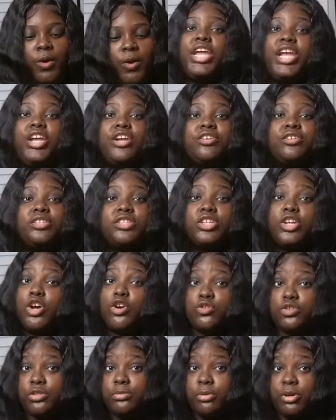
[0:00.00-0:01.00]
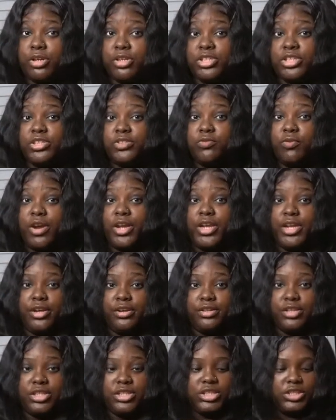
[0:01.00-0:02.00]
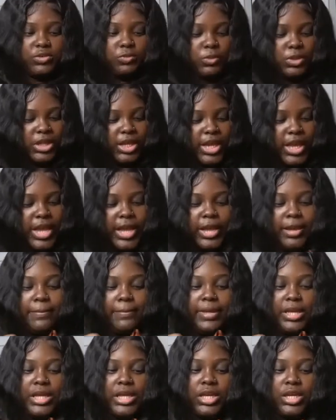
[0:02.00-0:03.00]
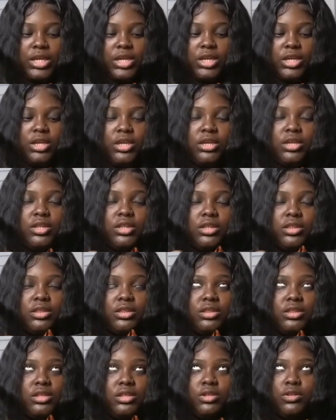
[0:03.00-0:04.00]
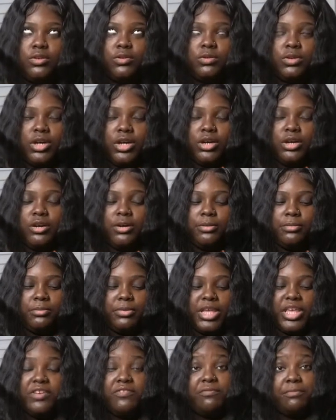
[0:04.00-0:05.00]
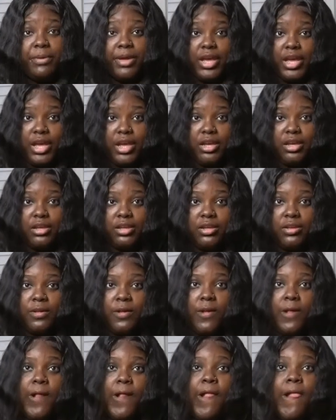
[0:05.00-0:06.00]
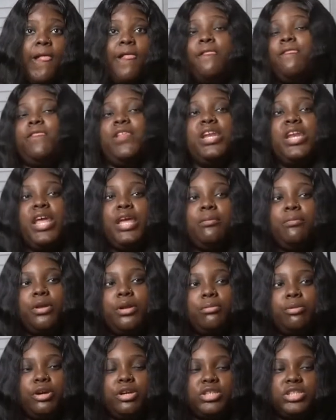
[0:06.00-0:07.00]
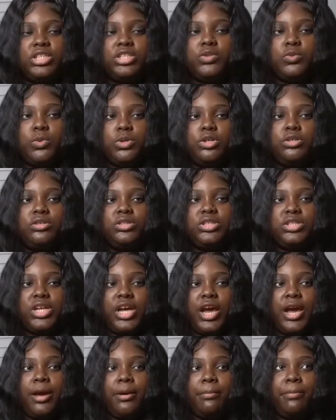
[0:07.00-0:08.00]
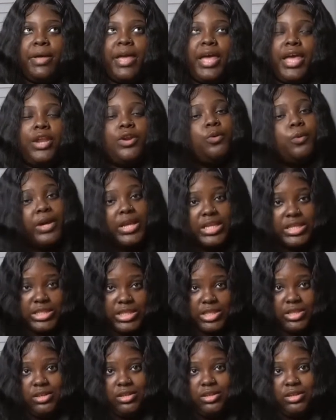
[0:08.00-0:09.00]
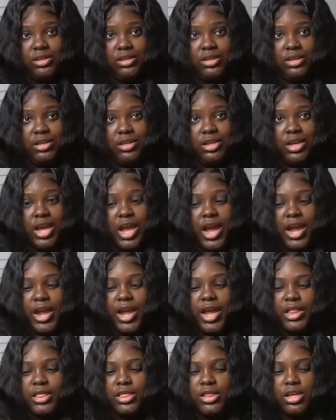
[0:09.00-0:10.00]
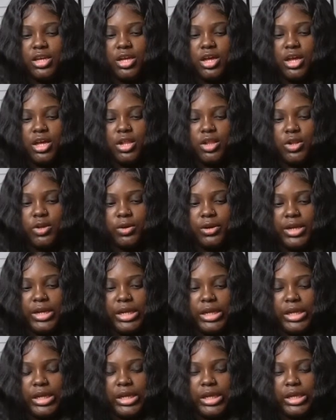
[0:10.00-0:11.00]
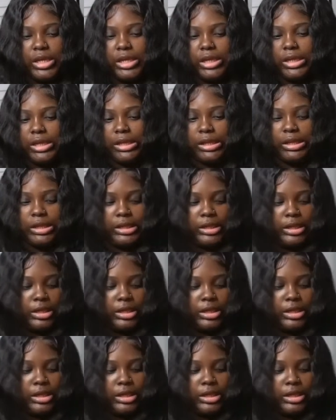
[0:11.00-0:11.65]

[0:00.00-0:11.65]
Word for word: here's the coach purse right here this is what it came in the little um, gift bag the name of the purse as well as Top Handle 18. I got the color in